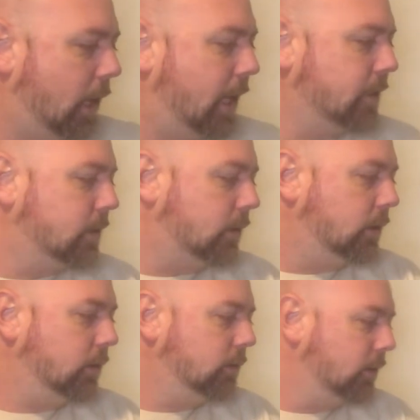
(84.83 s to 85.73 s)
I saw
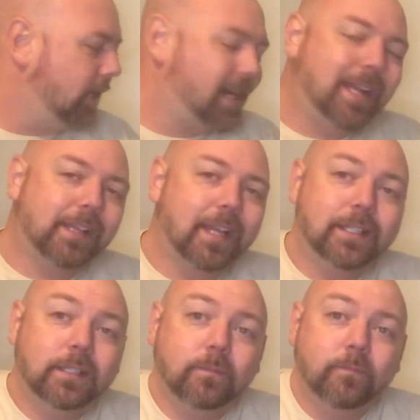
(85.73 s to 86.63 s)
it and I
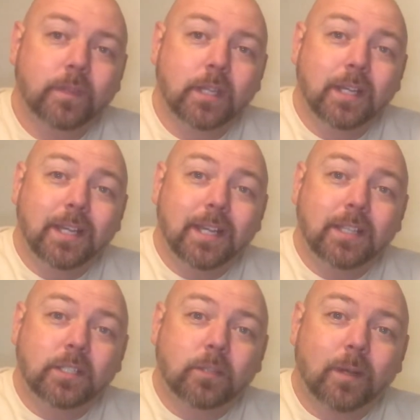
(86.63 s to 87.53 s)
liked it
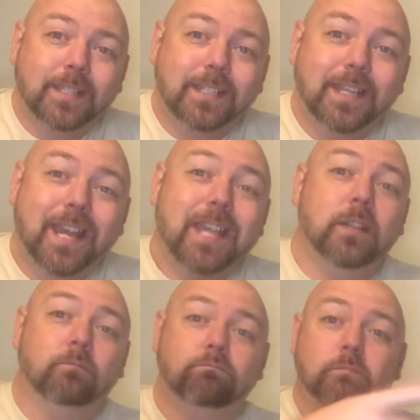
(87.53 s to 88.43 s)
and so I said, Hey,
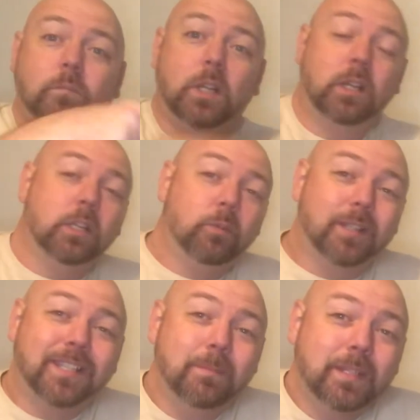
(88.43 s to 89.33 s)
you want
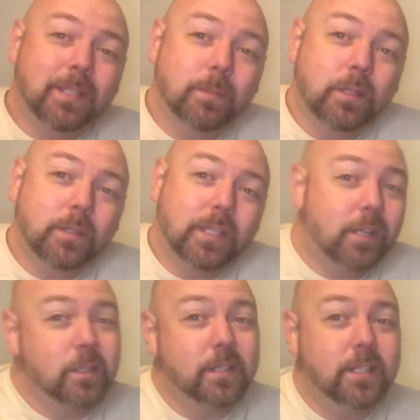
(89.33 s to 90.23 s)
to send me some of those
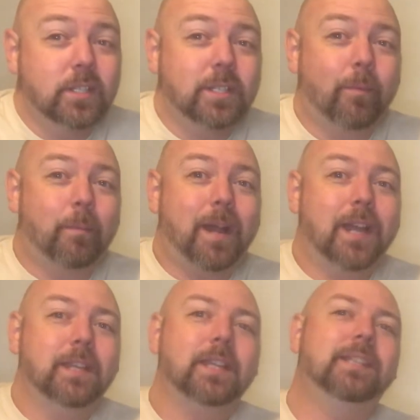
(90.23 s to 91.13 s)
stickers? I'll send you some of
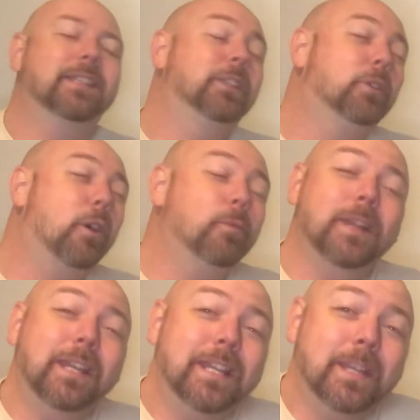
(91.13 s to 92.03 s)
mine. He said, They're
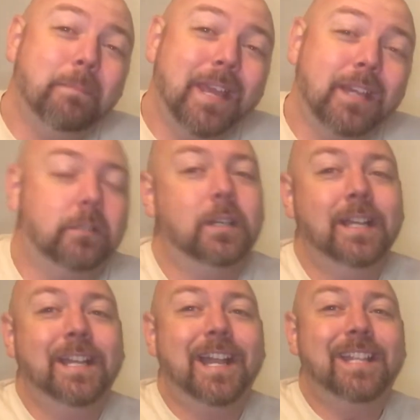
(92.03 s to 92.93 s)
already in the mail.
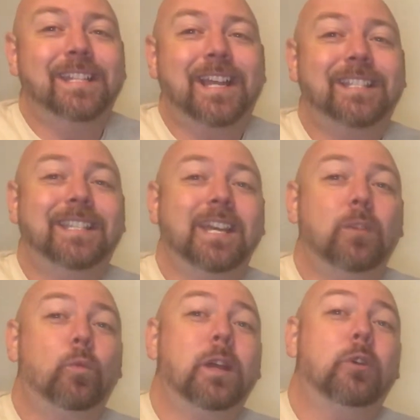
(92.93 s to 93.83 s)
And then I said,
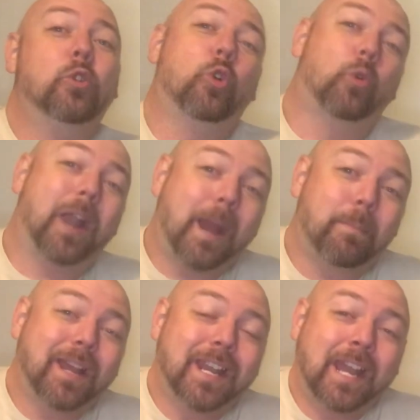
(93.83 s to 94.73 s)
Well, crap.
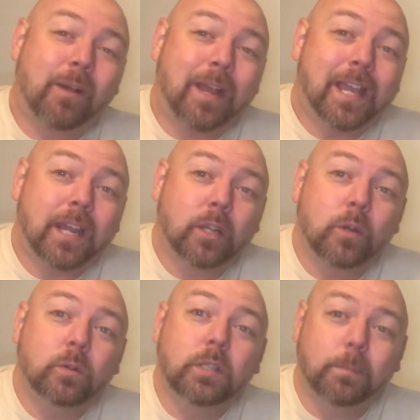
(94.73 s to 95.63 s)
Now I got to
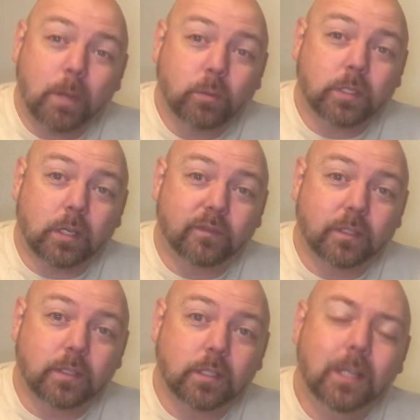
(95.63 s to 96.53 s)
go to the post
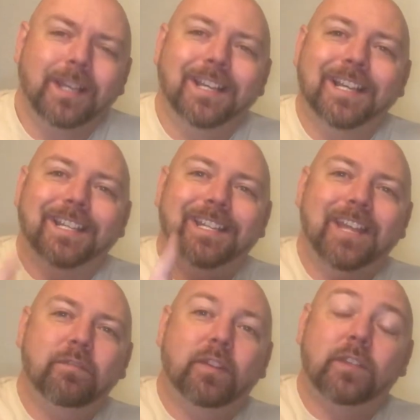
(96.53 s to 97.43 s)
office.
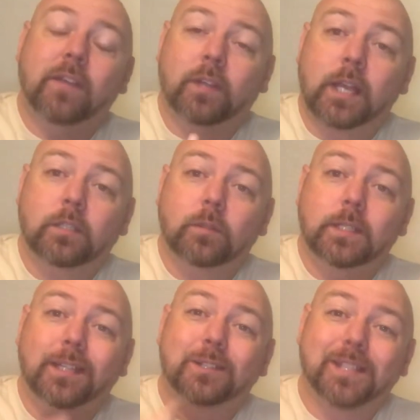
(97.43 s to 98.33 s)
David, if you haven't got those
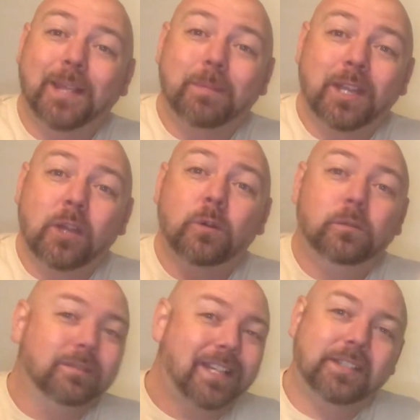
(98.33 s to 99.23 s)
stickers, let me know.
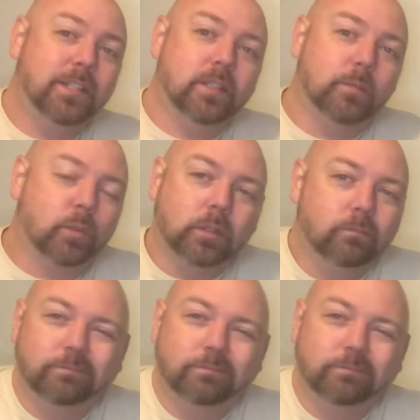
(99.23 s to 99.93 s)
I'll send you some more.